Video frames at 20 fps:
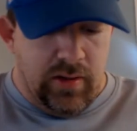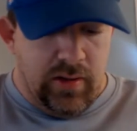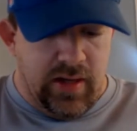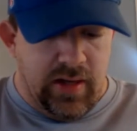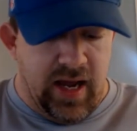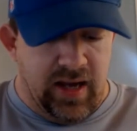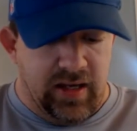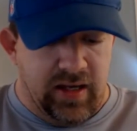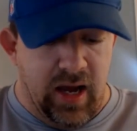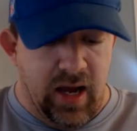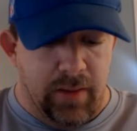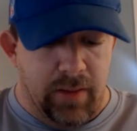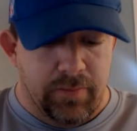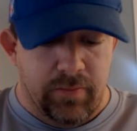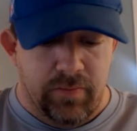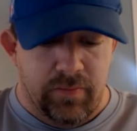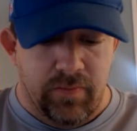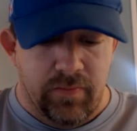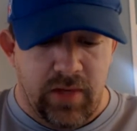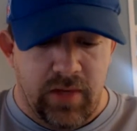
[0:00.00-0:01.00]
That cop,
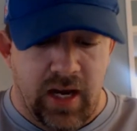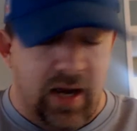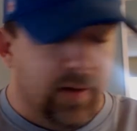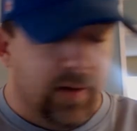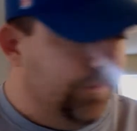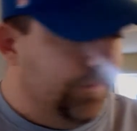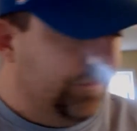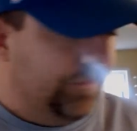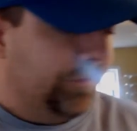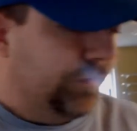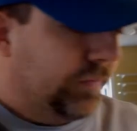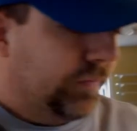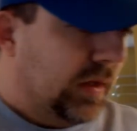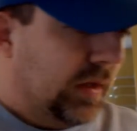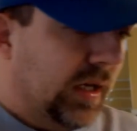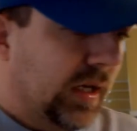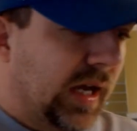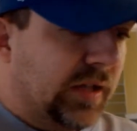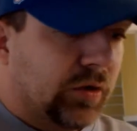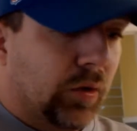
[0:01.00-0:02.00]
yeah.
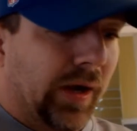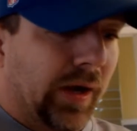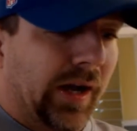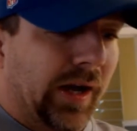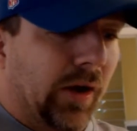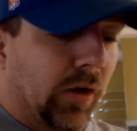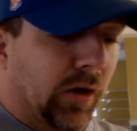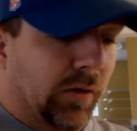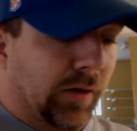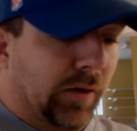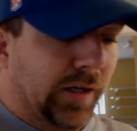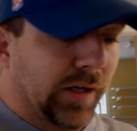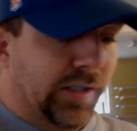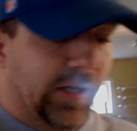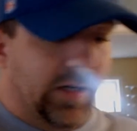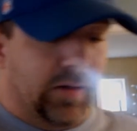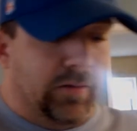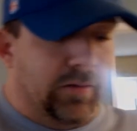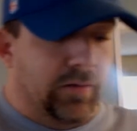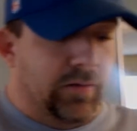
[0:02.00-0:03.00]
That's great art right
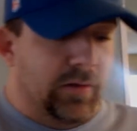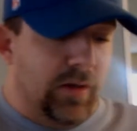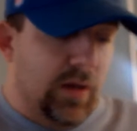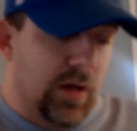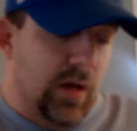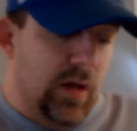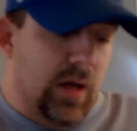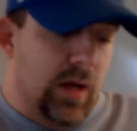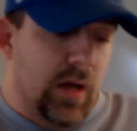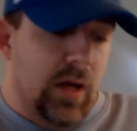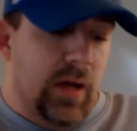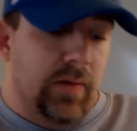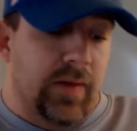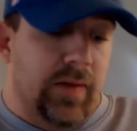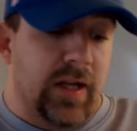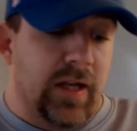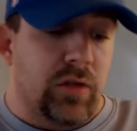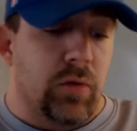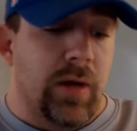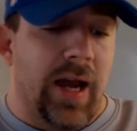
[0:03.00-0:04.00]
there.
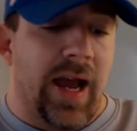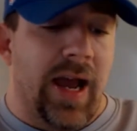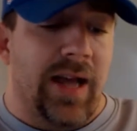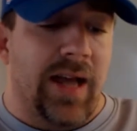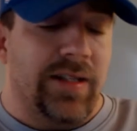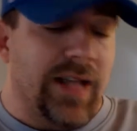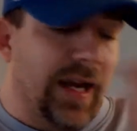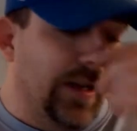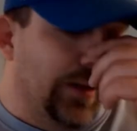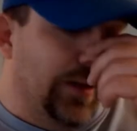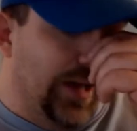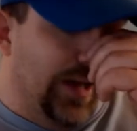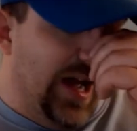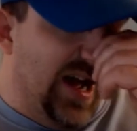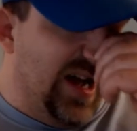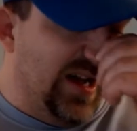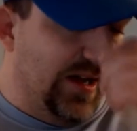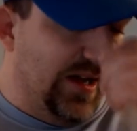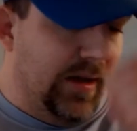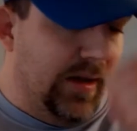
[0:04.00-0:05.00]
This one has a
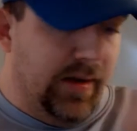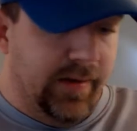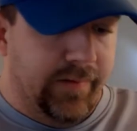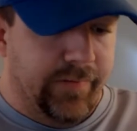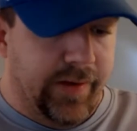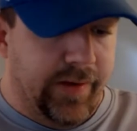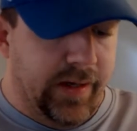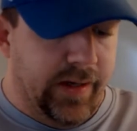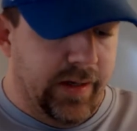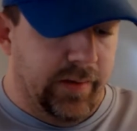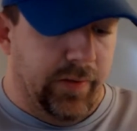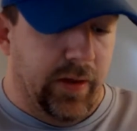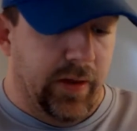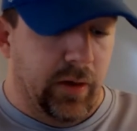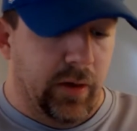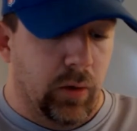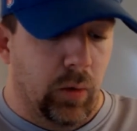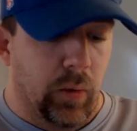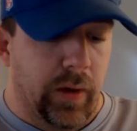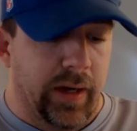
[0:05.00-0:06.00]
lot of the
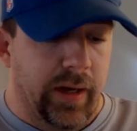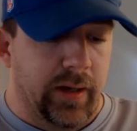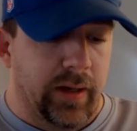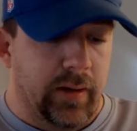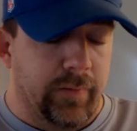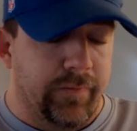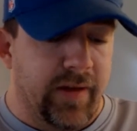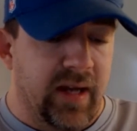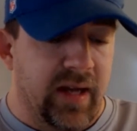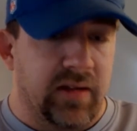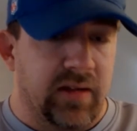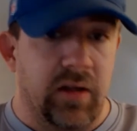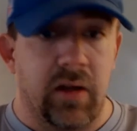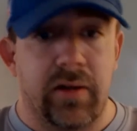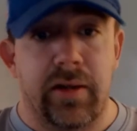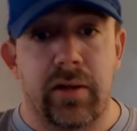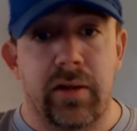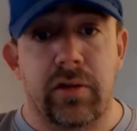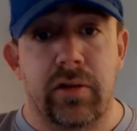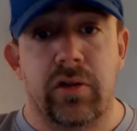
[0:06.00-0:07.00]
gluing effect of
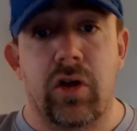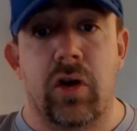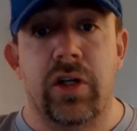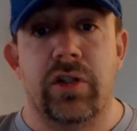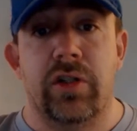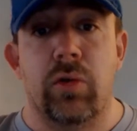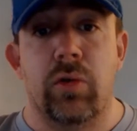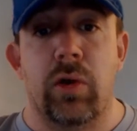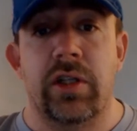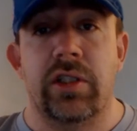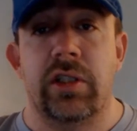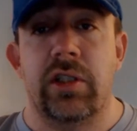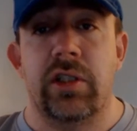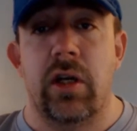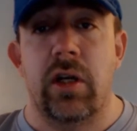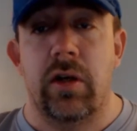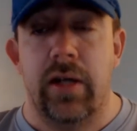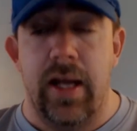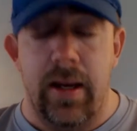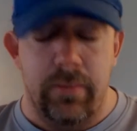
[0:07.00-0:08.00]
the Atari
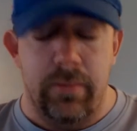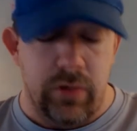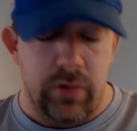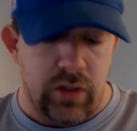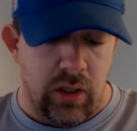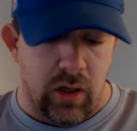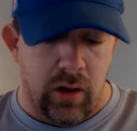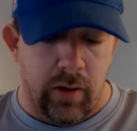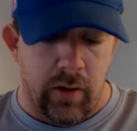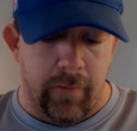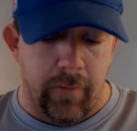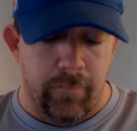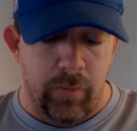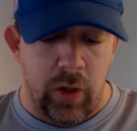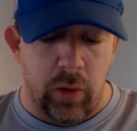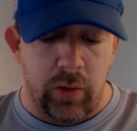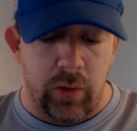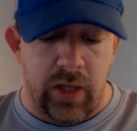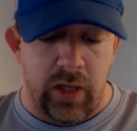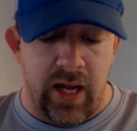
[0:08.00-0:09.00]
2600 games are
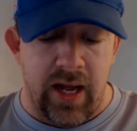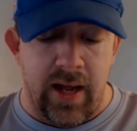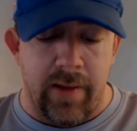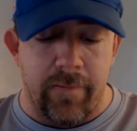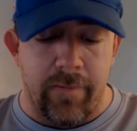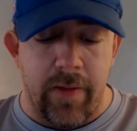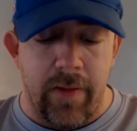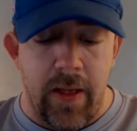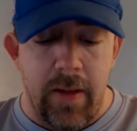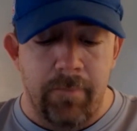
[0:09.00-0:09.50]
known to have.